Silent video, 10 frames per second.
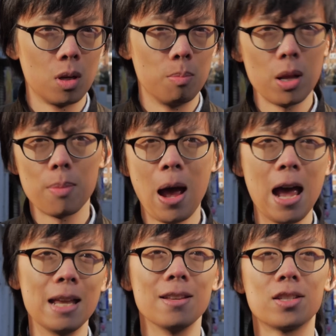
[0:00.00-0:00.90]
But a
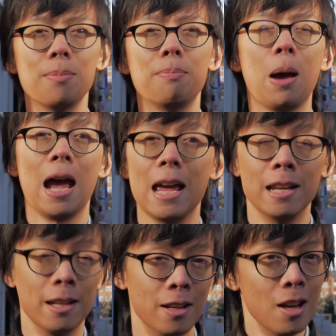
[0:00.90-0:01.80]
pen is a
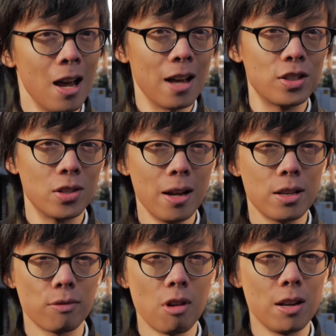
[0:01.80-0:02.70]
pen, and today
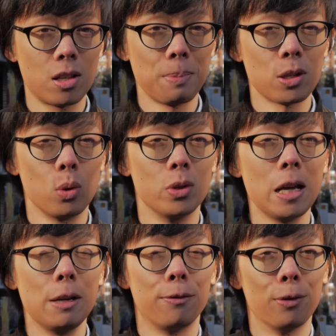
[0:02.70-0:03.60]
is a very special
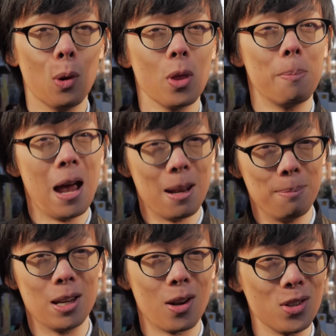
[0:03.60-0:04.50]
day for the pen
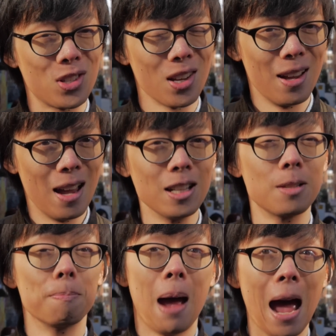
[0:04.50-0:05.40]
because
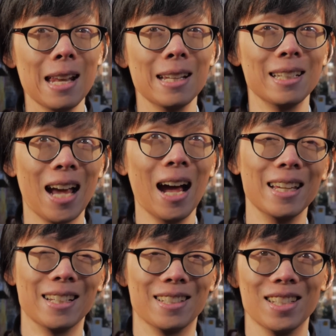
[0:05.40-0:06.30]
it's
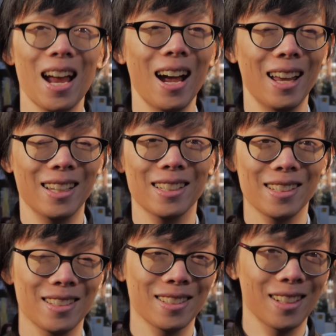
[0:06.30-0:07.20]
Pancake Day.
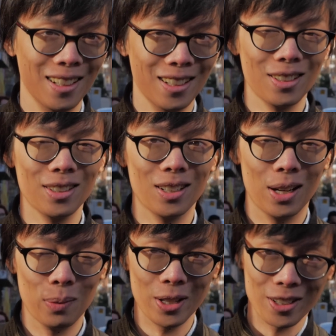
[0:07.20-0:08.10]

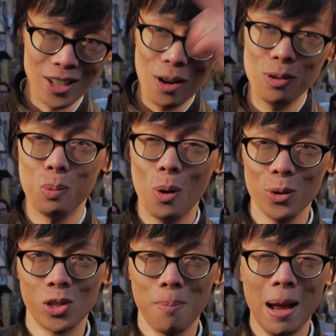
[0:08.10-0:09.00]
And we're going to go
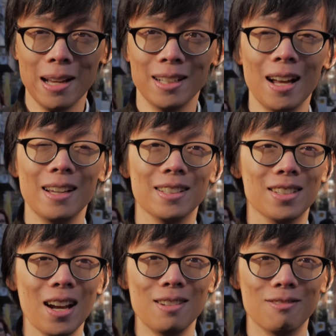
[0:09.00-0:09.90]
watch a Pancake
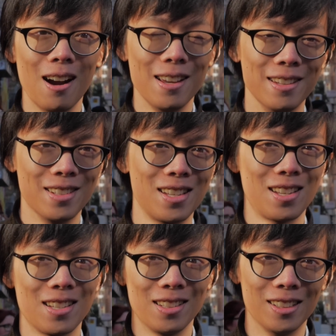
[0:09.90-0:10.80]
Day
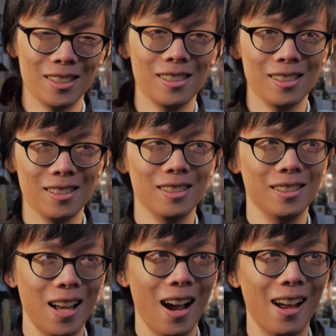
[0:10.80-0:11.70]
race.
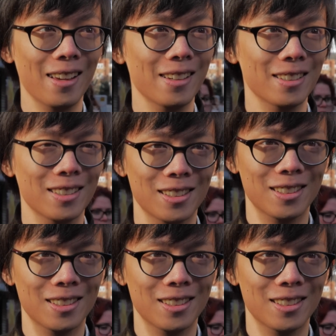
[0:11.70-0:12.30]
Yay.